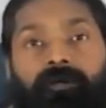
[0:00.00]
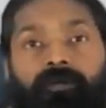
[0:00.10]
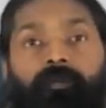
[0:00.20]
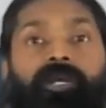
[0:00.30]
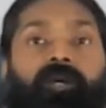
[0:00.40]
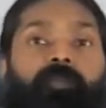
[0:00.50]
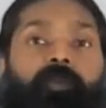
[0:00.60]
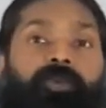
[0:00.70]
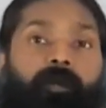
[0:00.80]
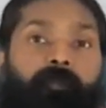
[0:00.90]
to become a
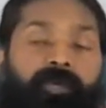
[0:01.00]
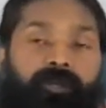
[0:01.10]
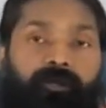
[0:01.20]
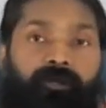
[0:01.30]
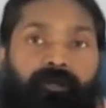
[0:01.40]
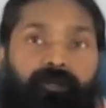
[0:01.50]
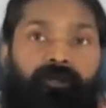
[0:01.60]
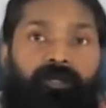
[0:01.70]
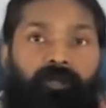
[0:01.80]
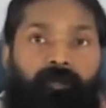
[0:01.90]
Brahmin,
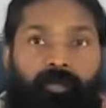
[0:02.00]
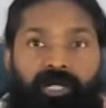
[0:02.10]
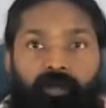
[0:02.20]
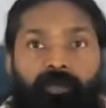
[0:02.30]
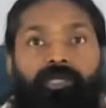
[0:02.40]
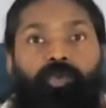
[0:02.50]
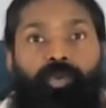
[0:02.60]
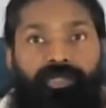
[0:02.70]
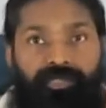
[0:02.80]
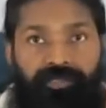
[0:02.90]
become a
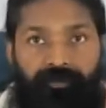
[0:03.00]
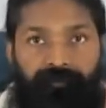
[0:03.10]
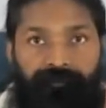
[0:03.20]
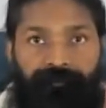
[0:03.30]
Dvais.